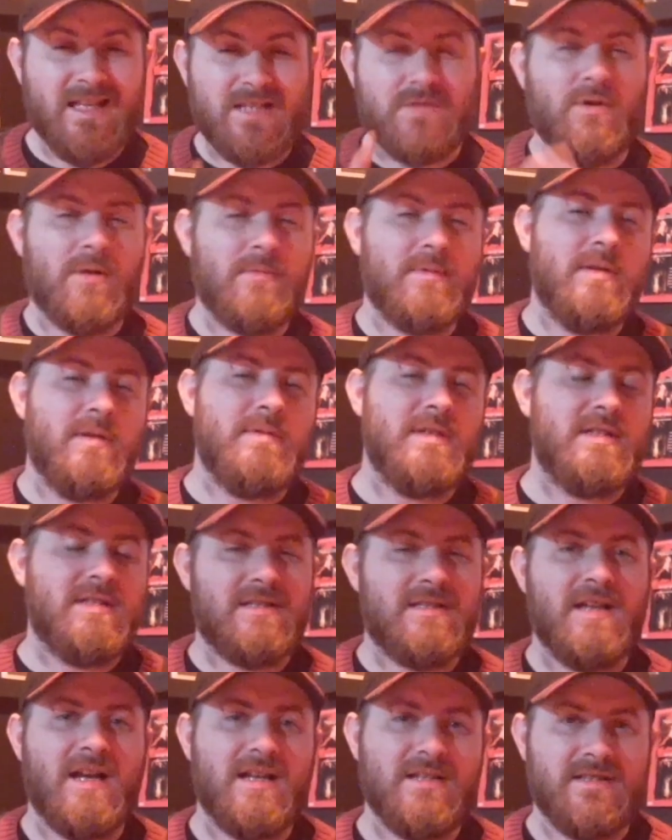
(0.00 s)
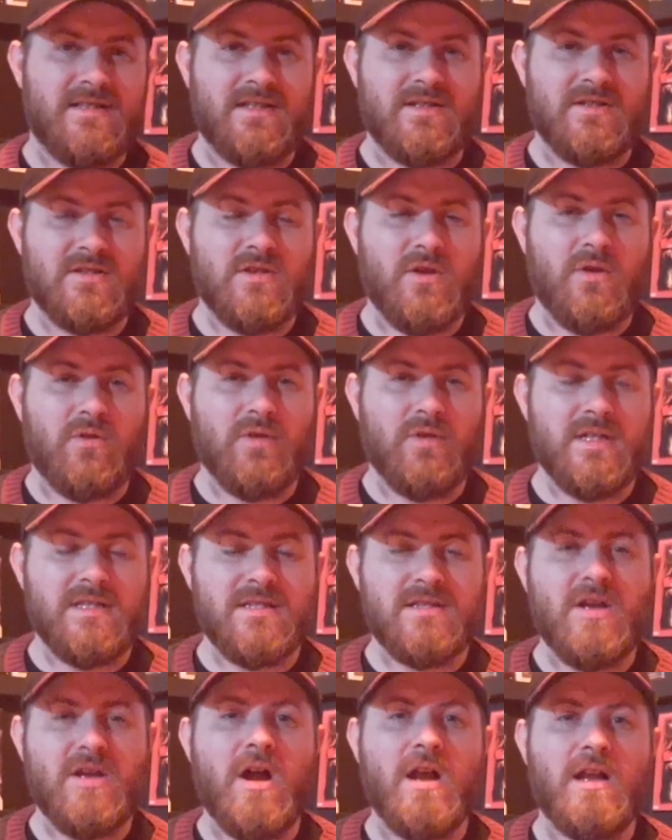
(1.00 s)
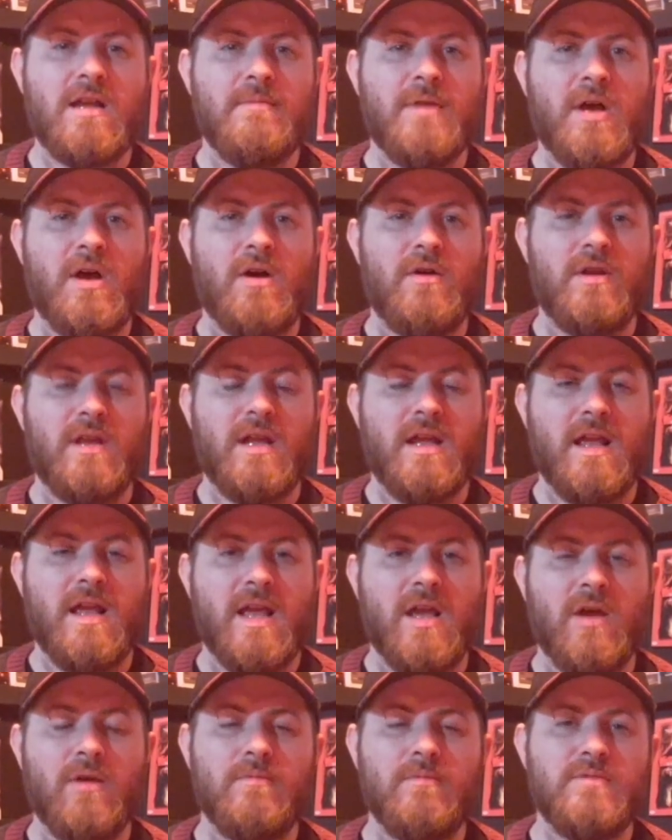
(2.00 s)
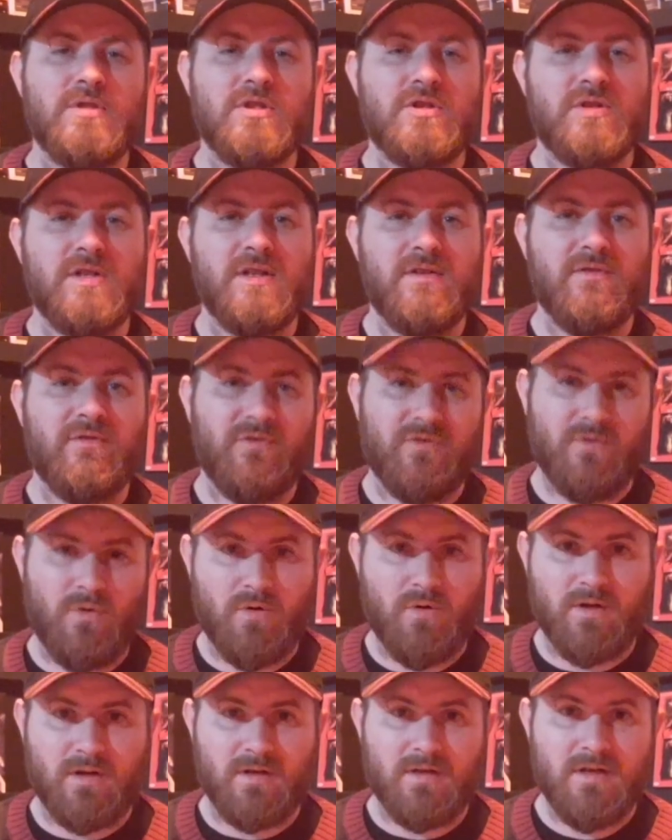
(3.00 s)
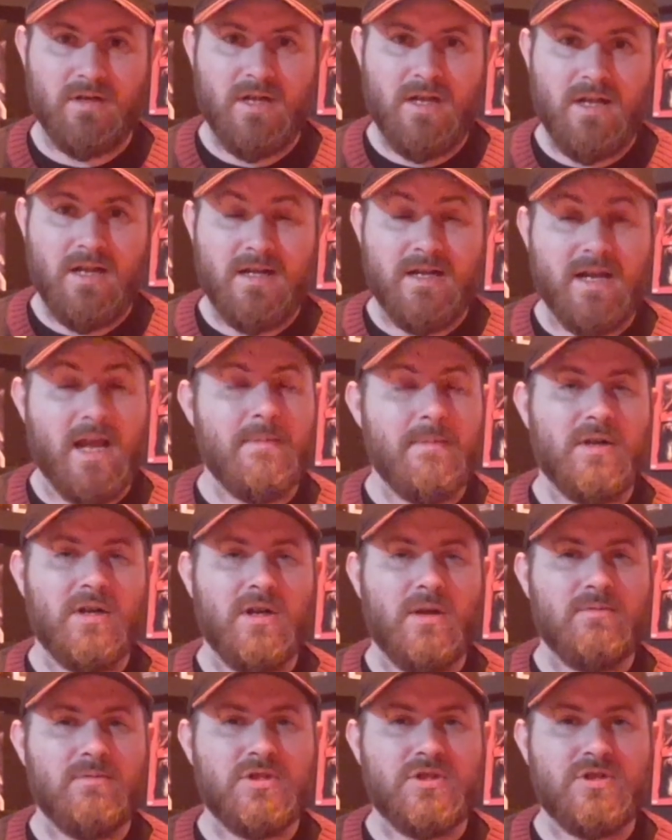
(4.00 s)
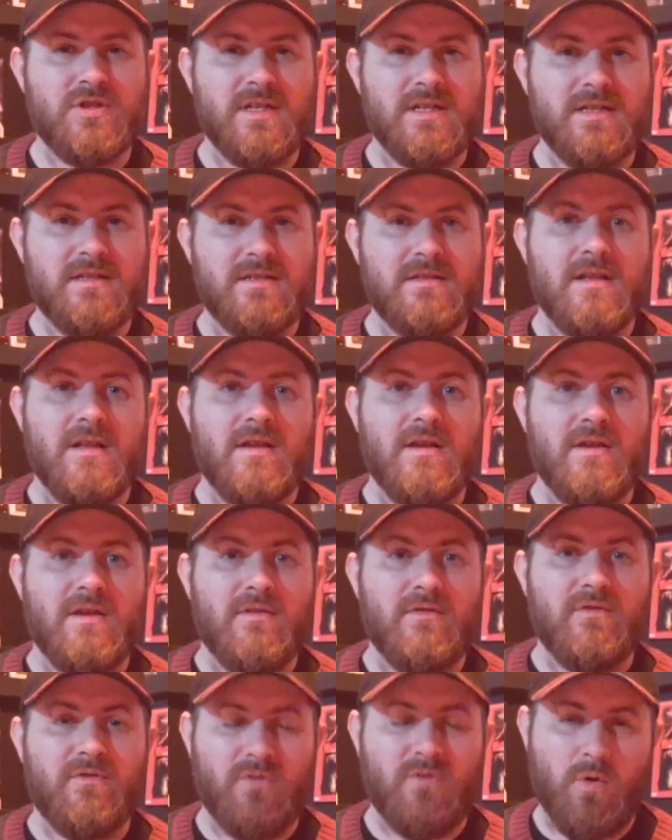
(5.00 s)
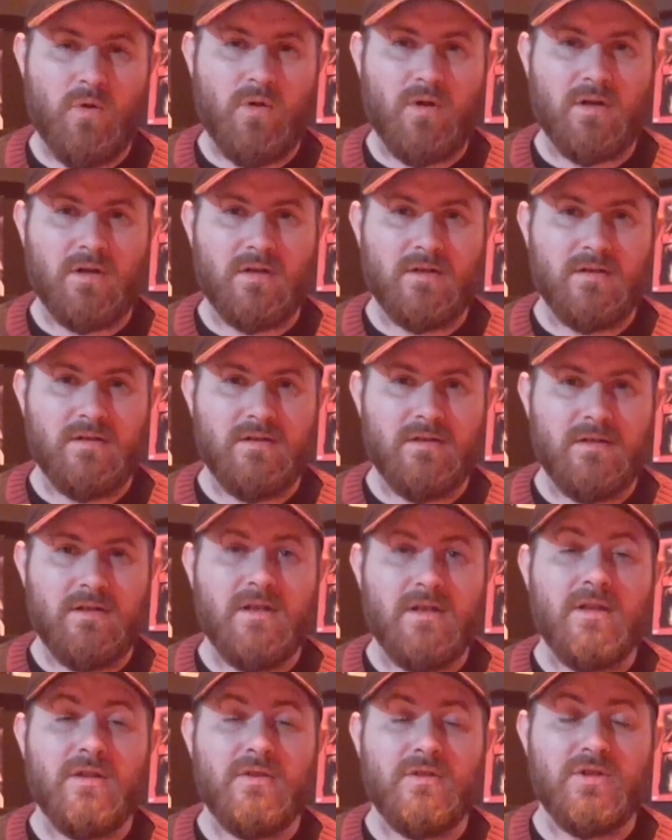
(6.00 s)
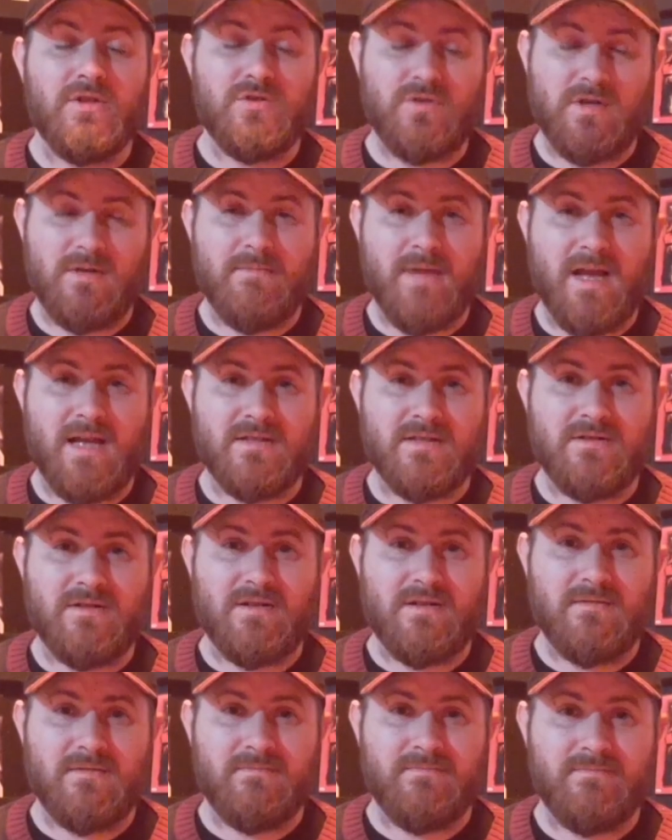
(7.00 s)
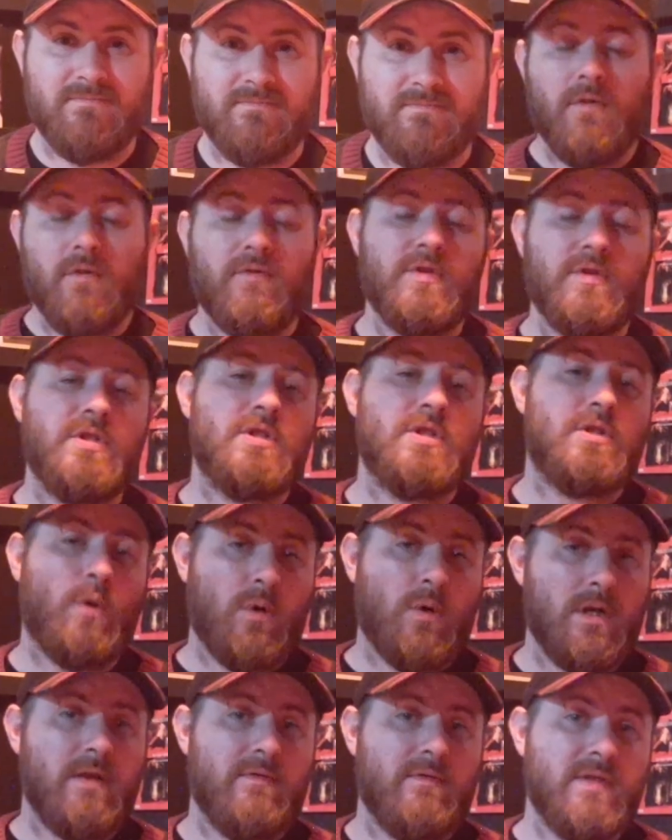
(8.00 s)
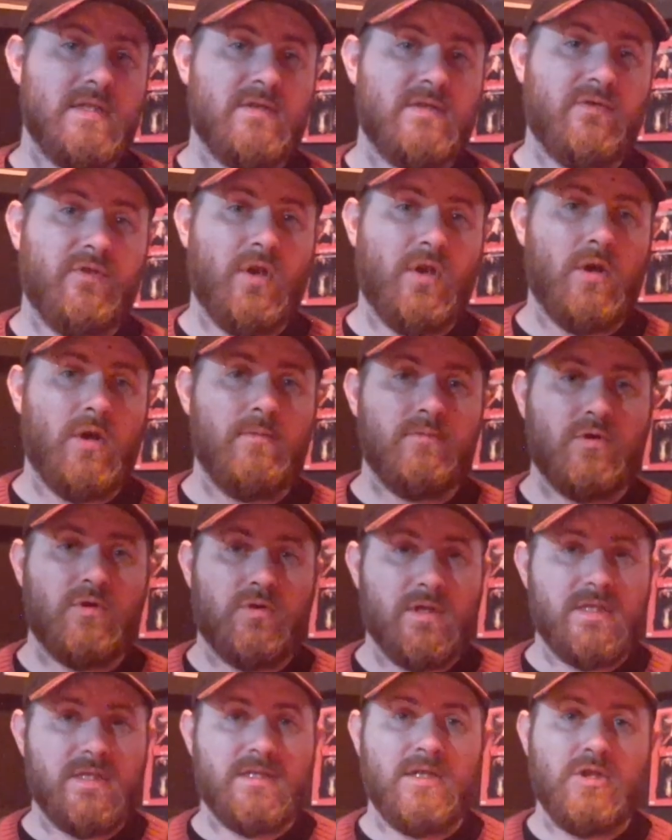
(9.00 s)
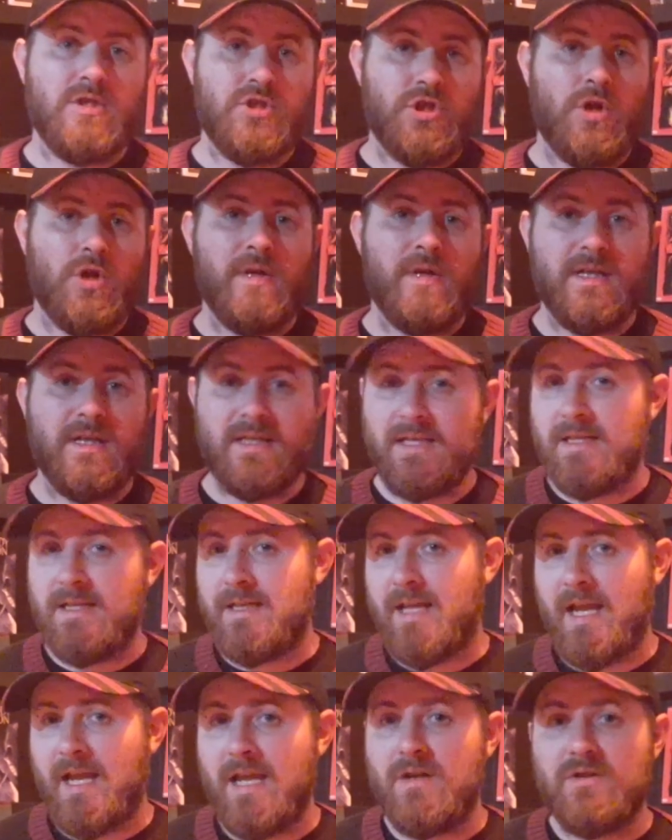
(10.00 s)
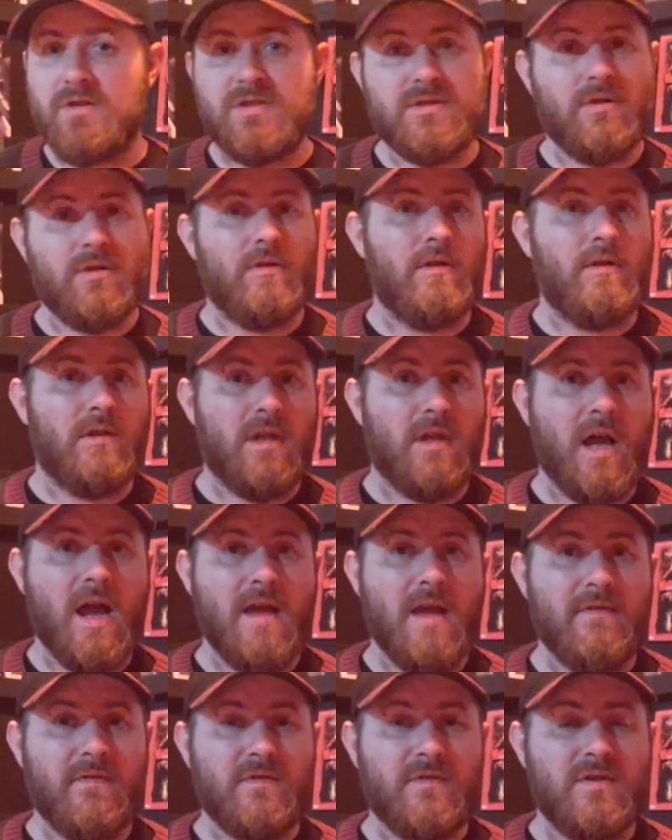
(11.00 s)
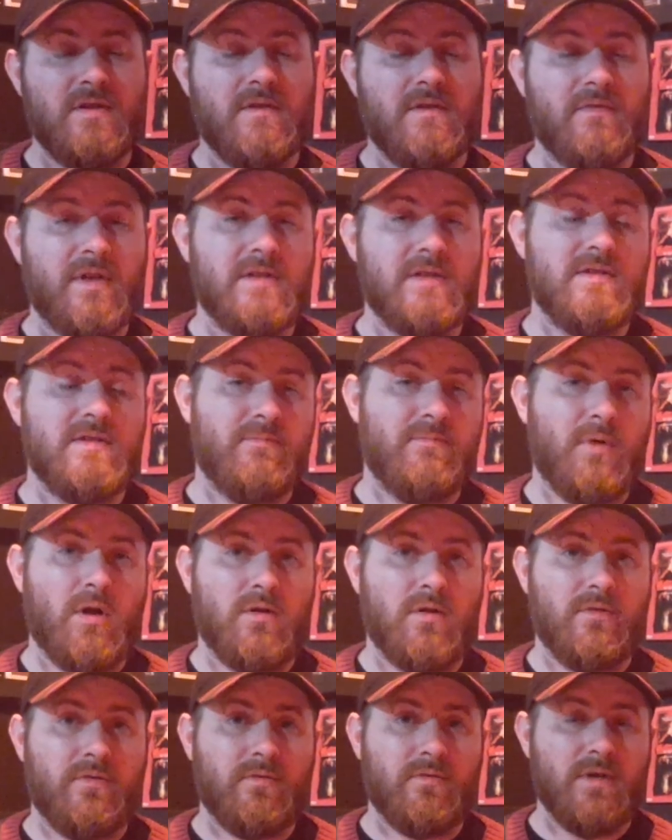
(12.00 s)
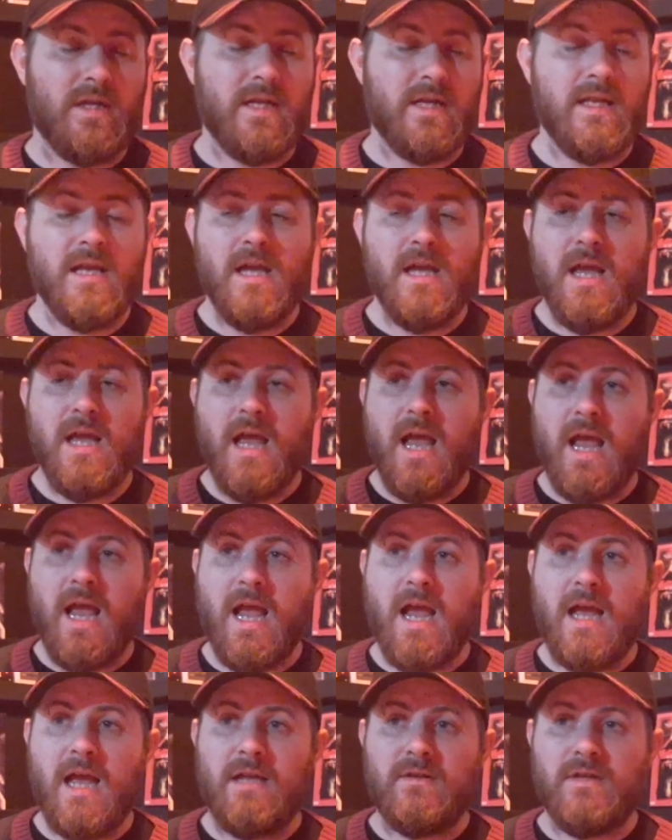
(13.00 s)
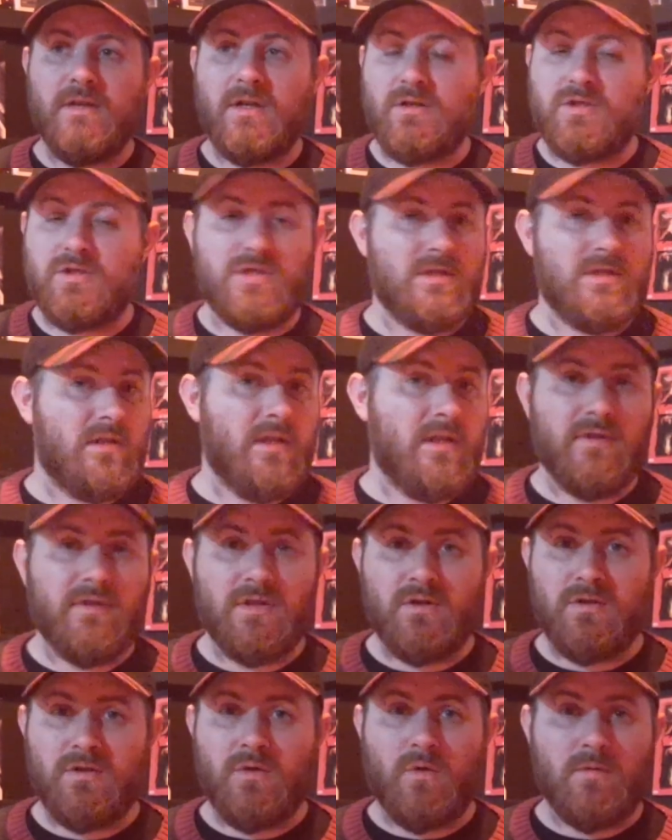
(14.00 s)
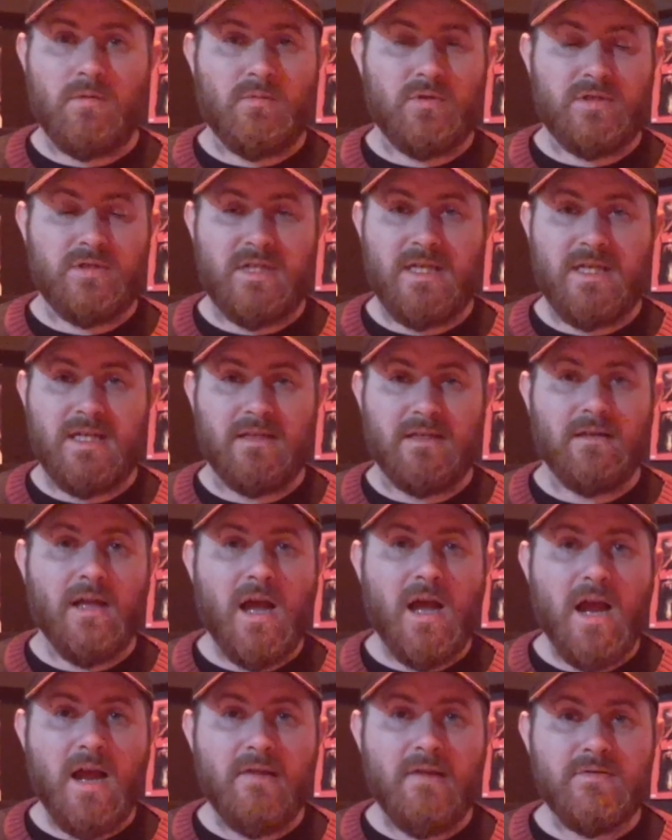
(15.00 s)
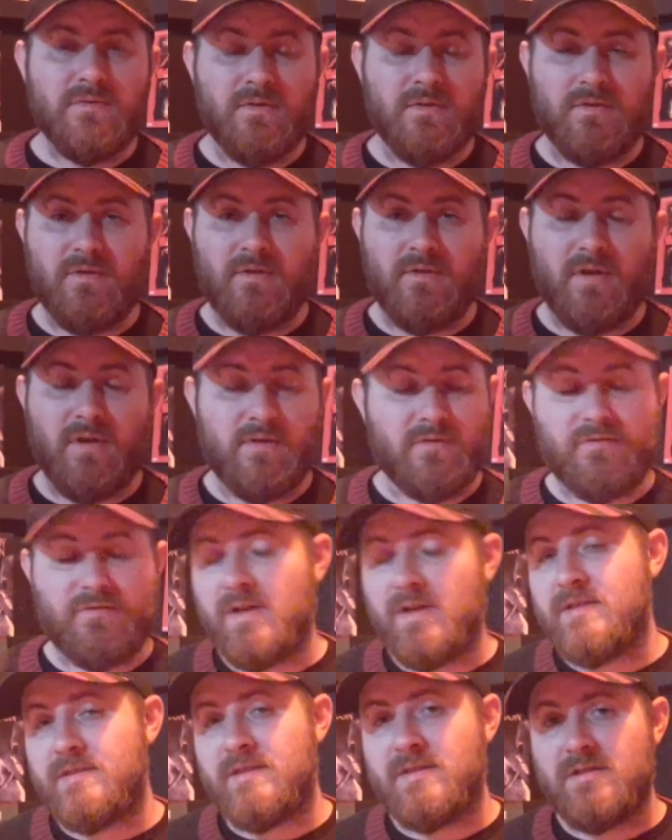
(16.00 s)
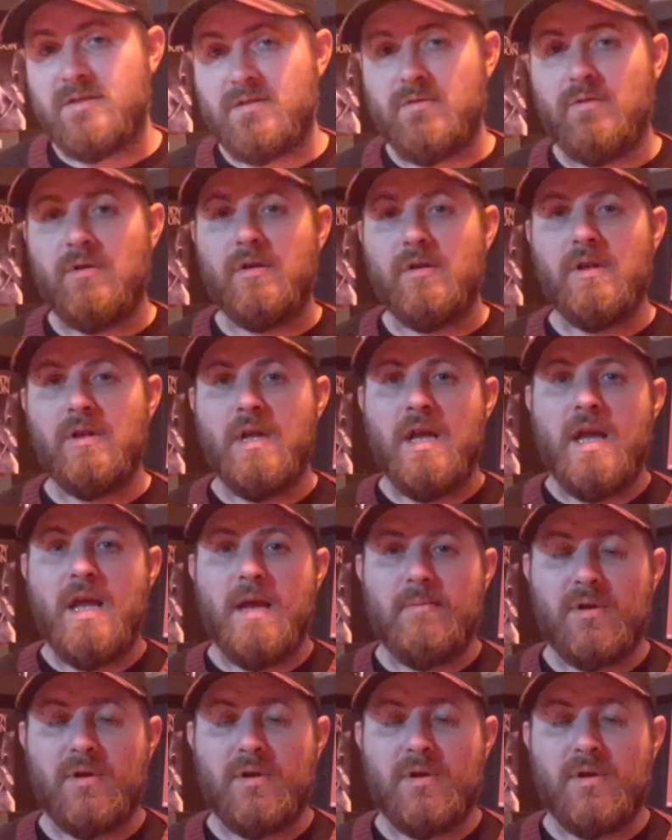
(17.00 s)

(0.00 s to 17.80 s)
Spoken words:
That's what I'm going to be discussing. So let's talk about Elm Street 4. Nightmare on Elm Street 4, The Dream Master. For the story of this film, Kristen, Joey, and Kincaid are still alive after the events of Part 3, and they're just living their normal teen lives with other friends at school.